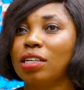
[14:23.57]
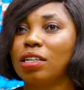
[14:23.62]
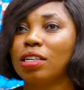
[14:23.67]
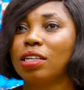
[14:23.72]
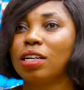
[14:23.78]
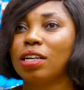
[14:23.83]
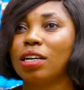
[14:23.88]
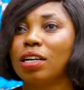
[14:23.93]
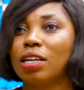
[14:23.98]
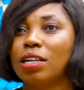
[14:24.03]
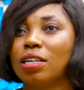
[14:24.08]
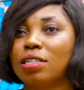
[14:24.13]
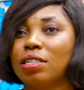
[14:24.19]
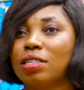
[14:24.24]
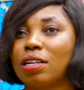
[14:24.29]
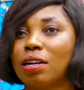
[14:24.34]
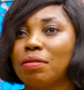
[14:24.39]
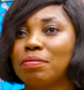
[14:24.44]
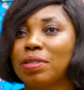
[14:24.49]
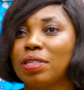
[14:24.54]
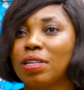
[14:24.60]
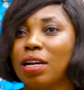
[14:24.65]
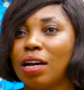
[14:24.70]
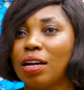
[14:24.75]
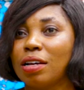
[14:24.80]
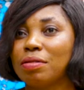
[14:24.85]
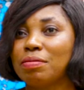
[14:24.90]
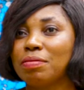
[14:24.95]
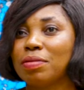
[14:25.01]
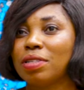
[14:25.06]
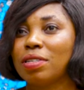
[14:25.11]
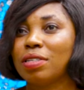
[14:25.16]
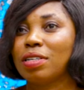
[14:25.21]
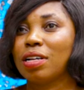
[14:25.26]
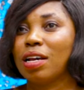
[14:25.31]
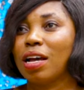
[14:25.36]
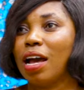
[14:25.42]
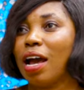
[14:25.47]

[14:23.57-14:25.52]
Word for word: and sometimes